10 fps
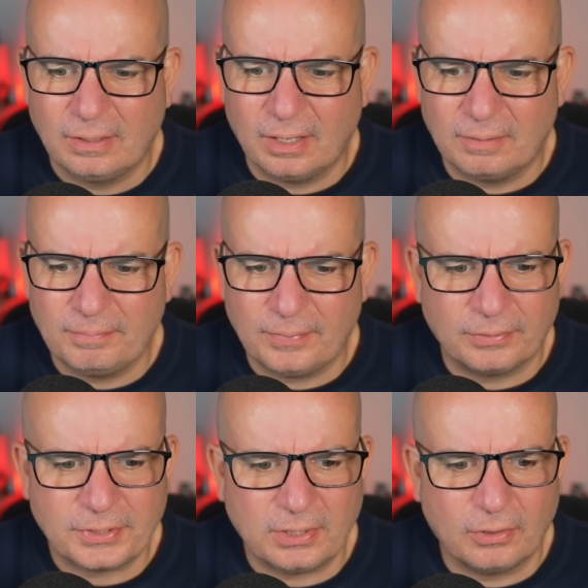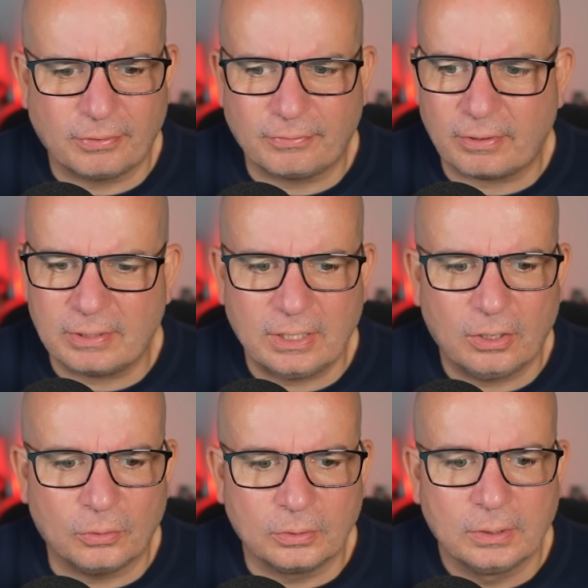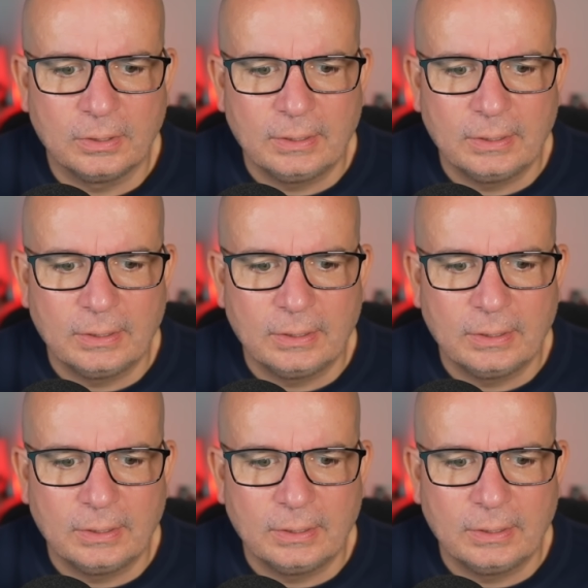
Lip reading: Obviously not for very long.